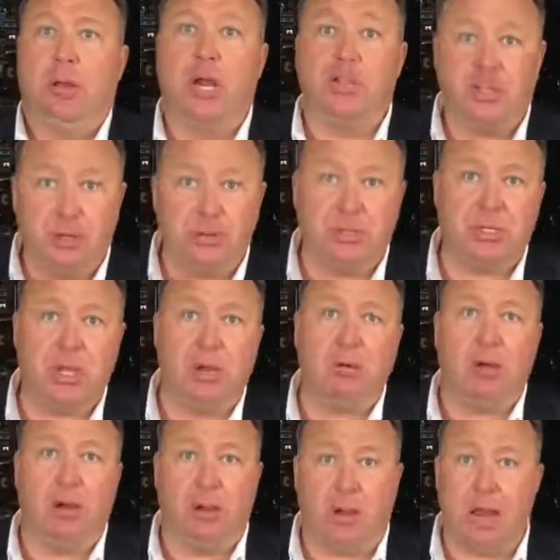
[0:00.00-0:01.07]
A Judas
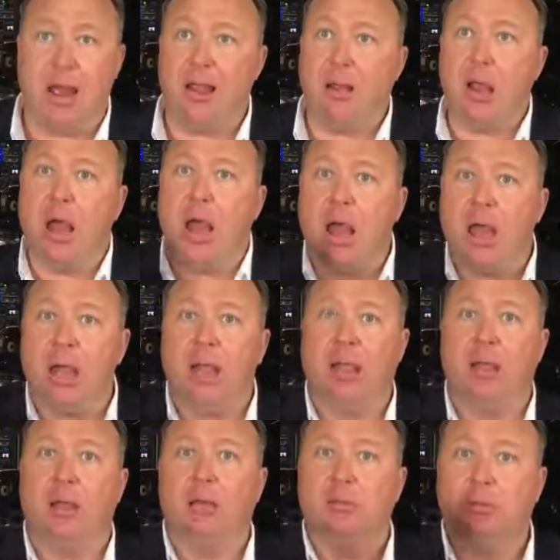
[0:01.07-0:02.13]
goat, a liar.
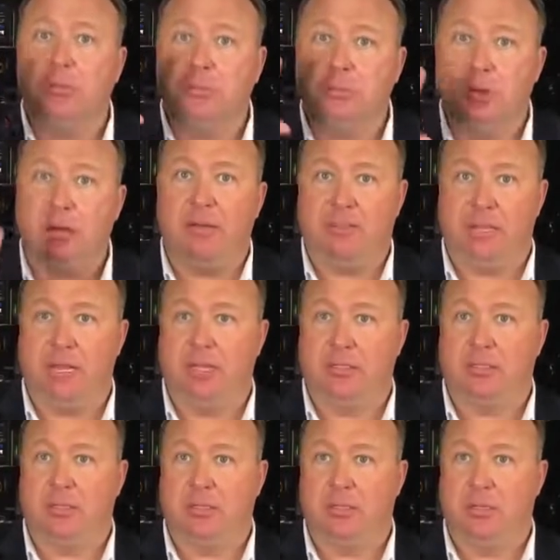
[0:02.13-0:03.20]
I don't have the
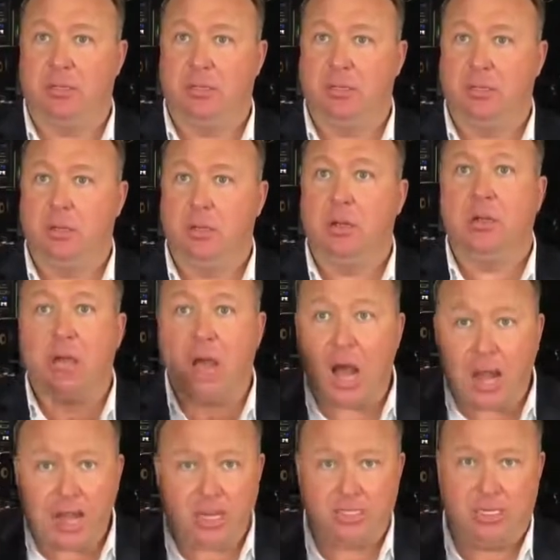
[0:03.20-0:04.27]
answers.
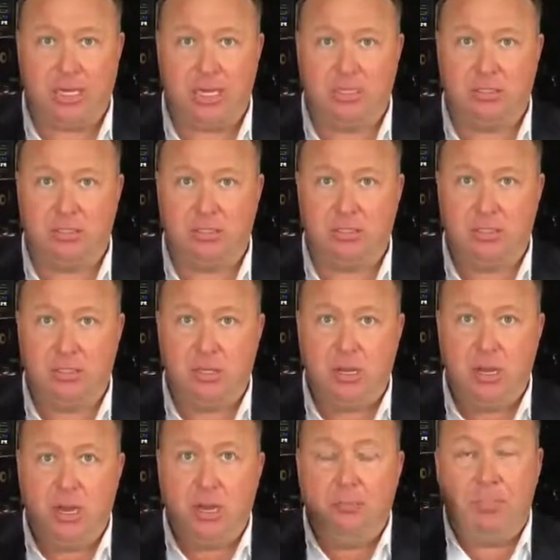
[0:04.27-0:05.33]
God has the answers.
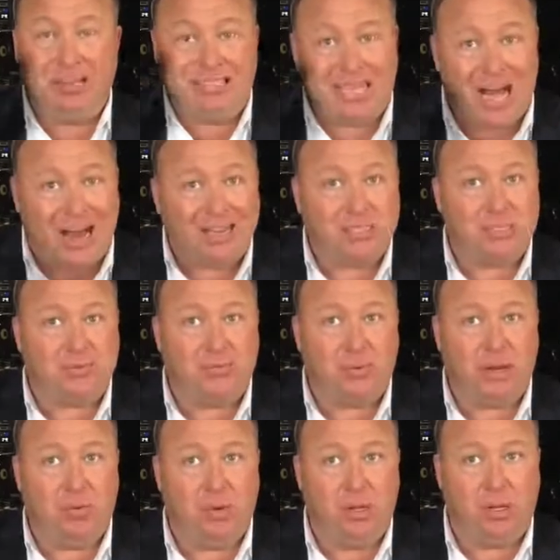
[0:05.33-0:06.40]
But God is a
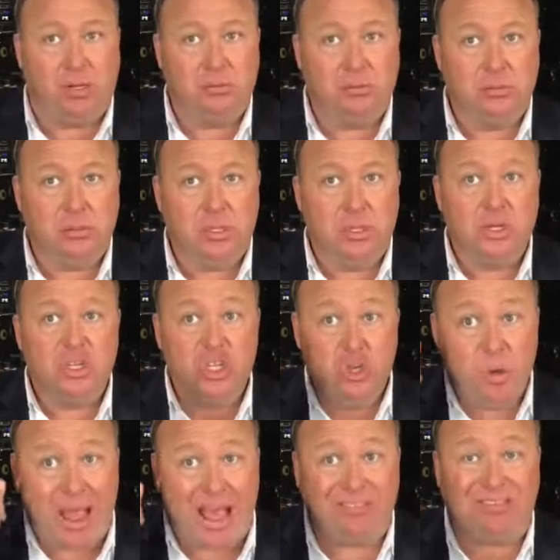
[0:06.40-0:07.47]
free will. So
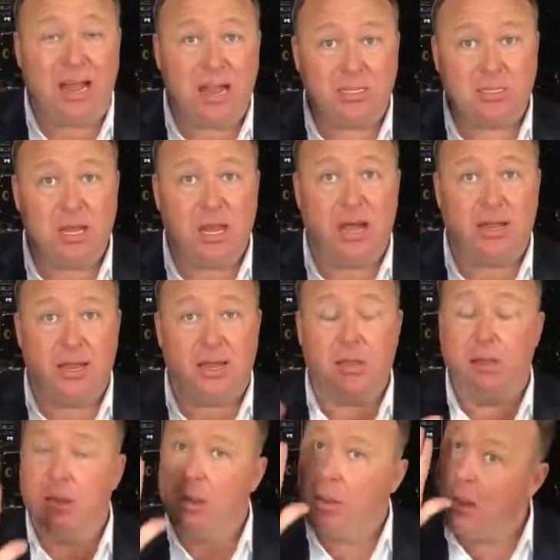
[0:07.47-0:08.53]
you have to ask God in.
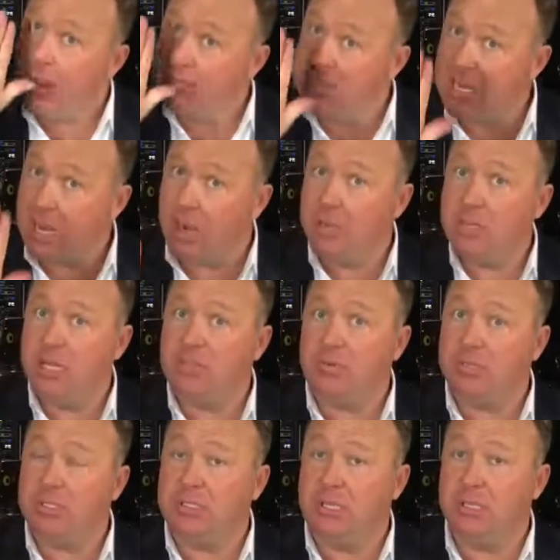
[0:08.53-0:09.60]
I'm telling you that's
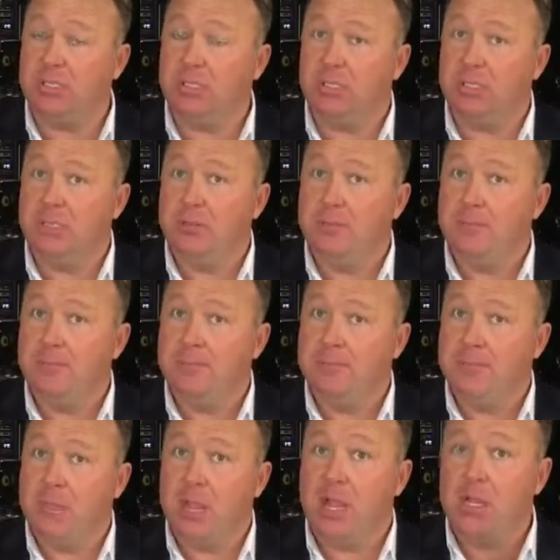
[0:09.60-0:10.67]
what this is.
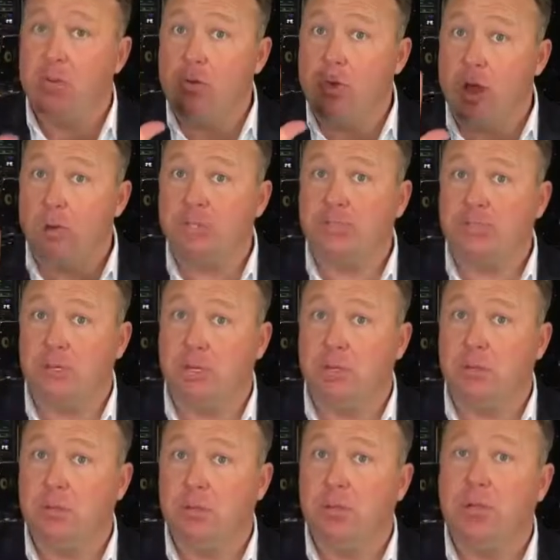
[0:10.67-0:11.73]
And you know it's
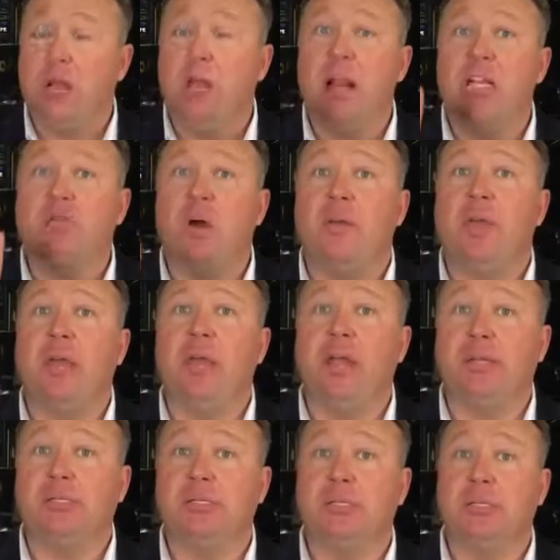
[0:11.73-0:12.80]
true. And that's why they
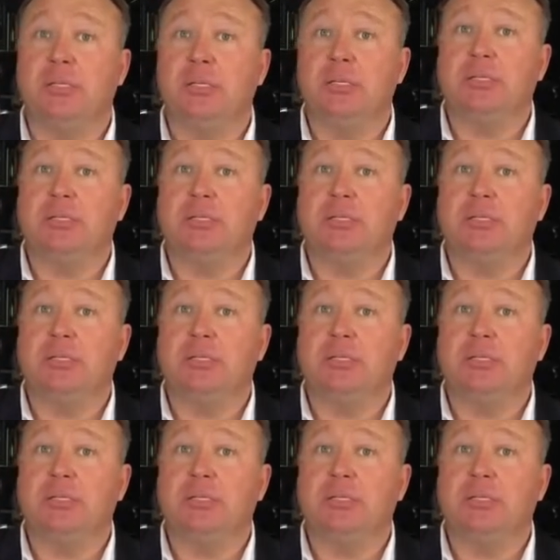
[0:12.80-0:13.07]
hate us.